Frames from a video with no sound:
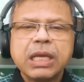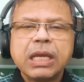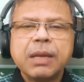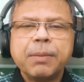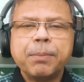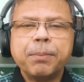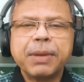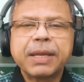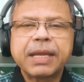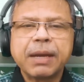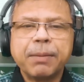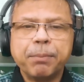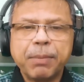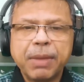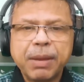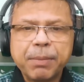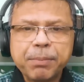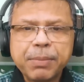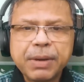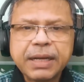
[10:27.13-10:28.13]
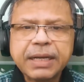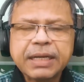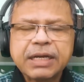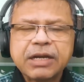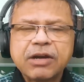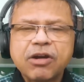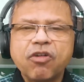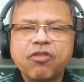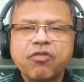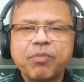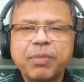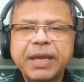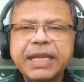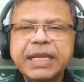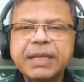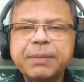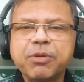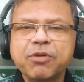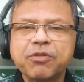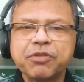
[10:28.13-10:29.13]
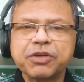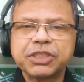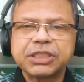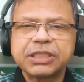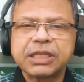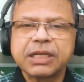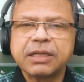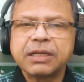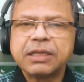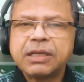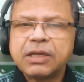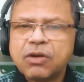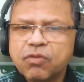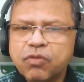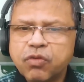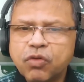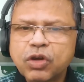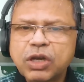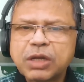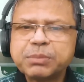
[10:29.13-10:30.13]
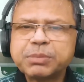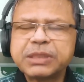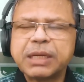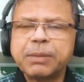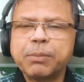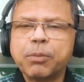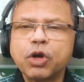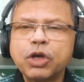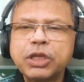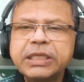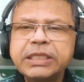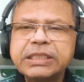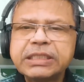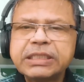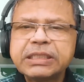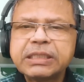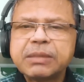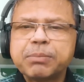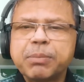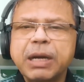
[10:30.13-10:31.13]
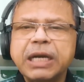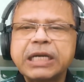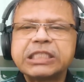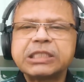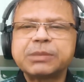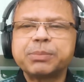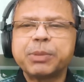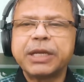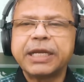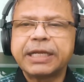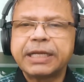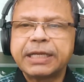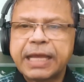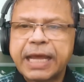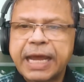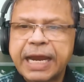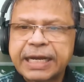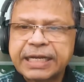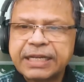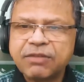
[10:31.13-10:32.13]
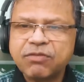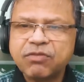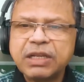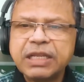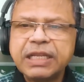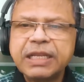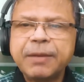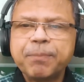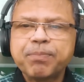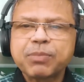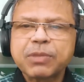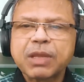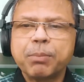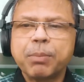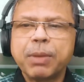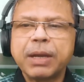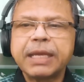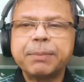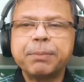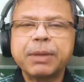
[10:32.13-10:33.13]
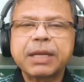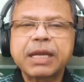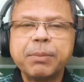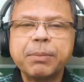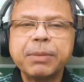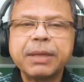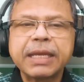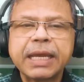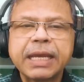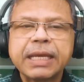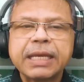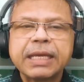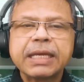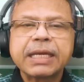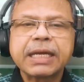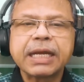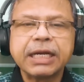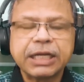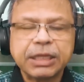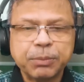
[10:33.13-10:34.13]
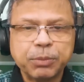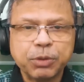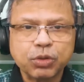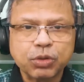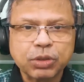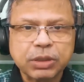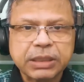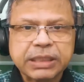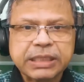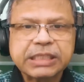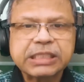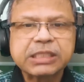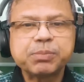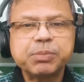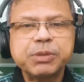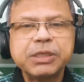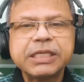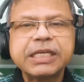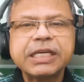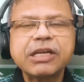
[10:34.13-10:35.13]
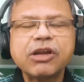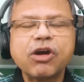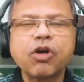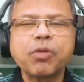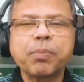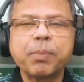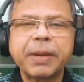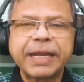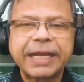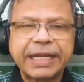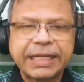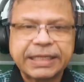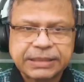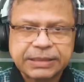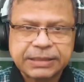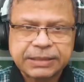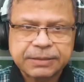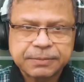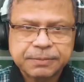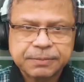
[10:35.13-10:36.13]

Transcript: Become member of many professional forums and bodies. Participate actively by becoming a contributor, speaker or panelist.